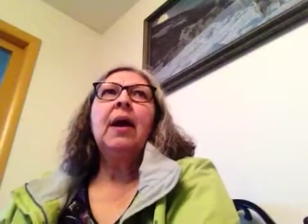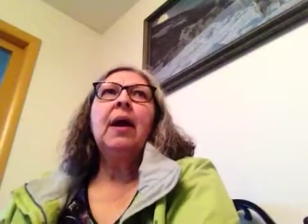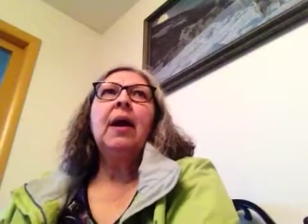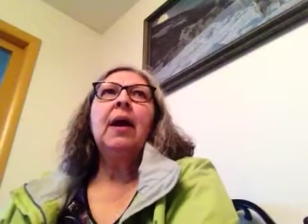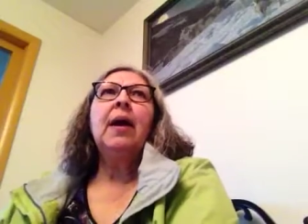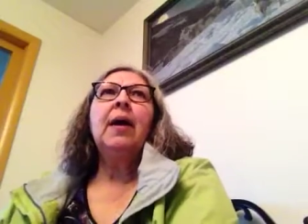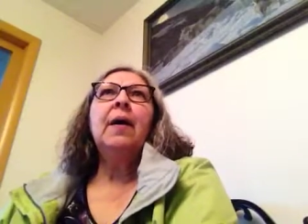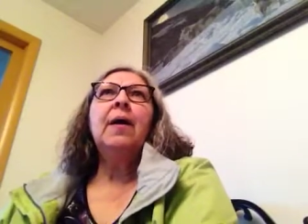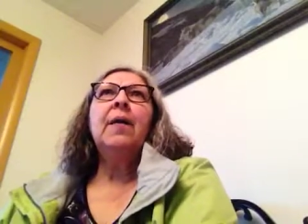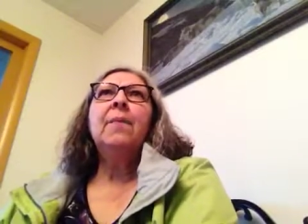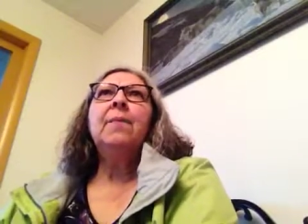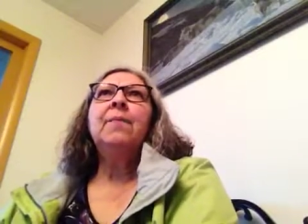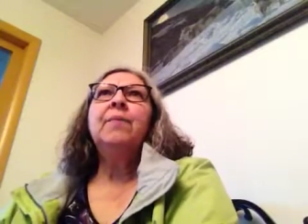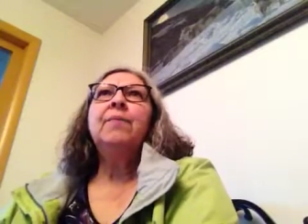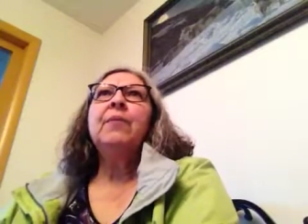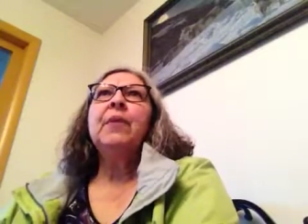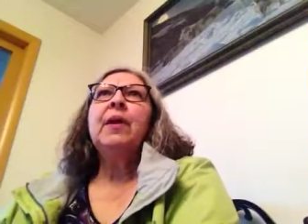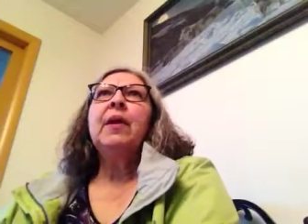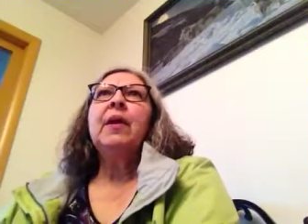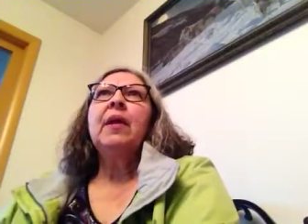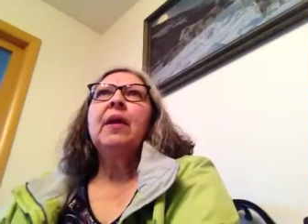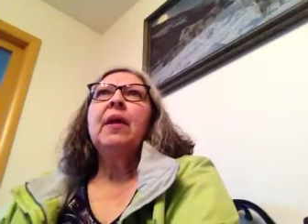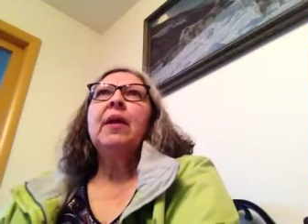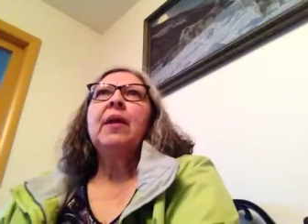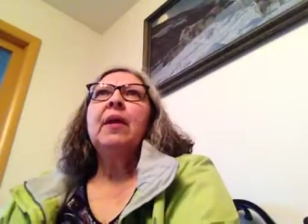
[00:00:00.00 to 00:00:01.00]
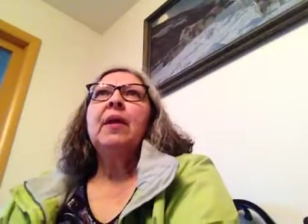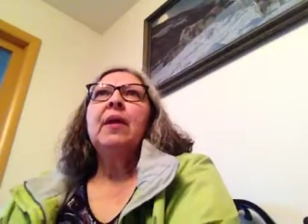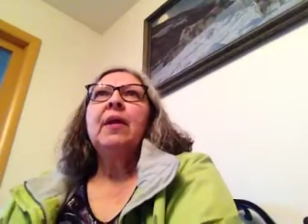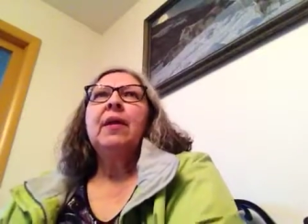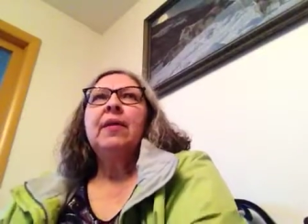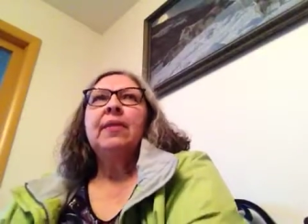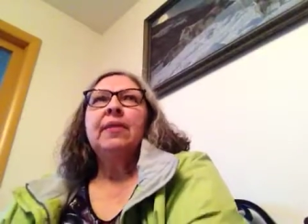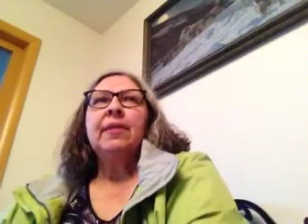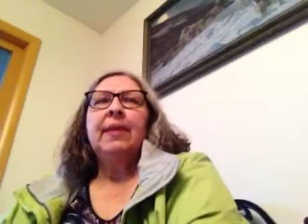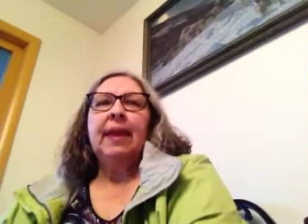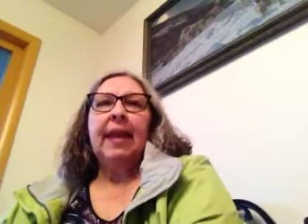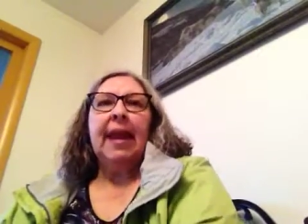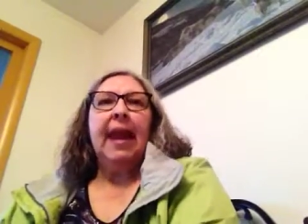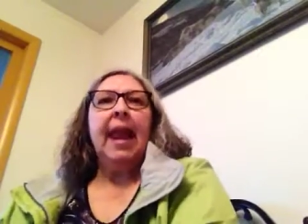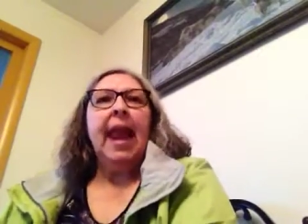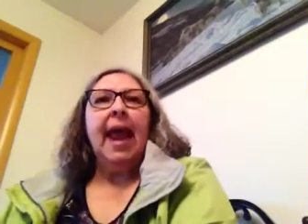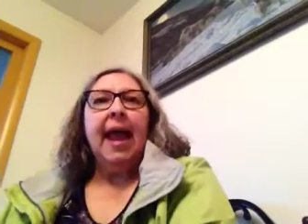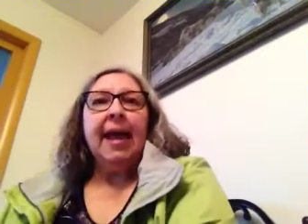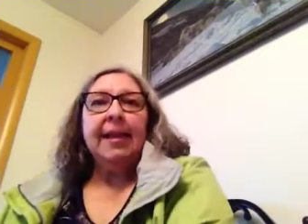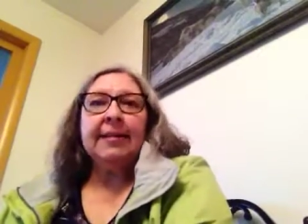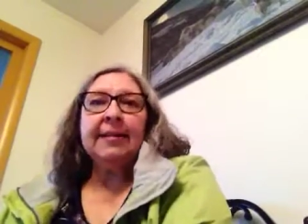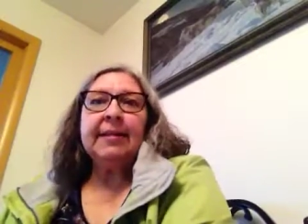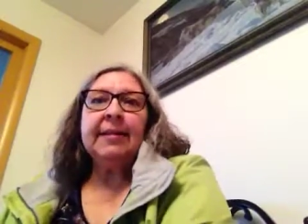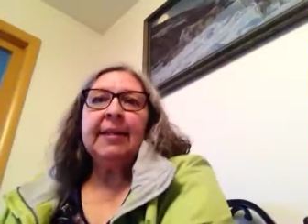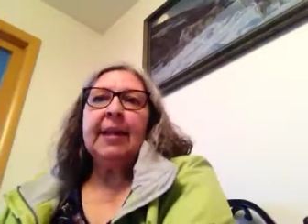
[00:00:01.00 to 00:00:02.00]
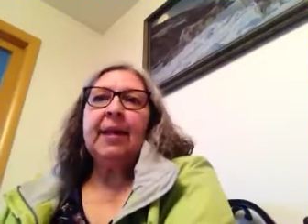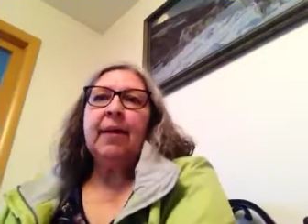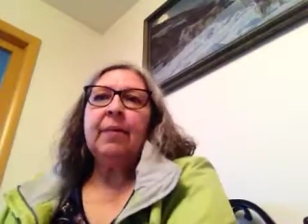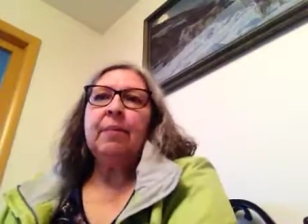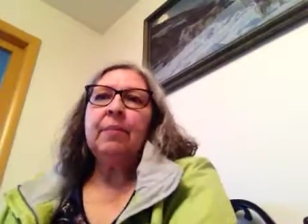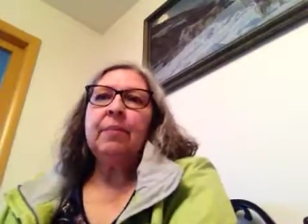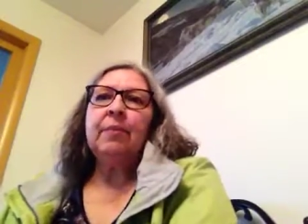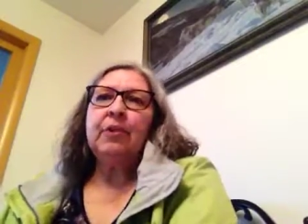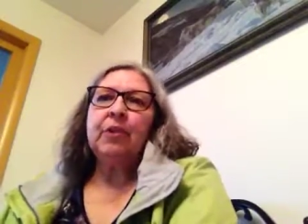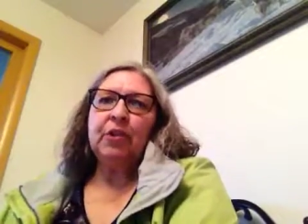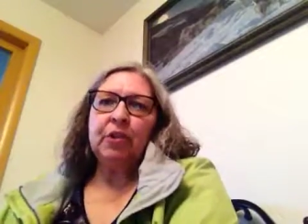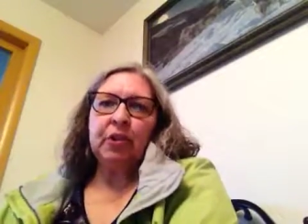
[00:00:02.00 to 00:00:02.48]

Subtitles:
Then I asked them,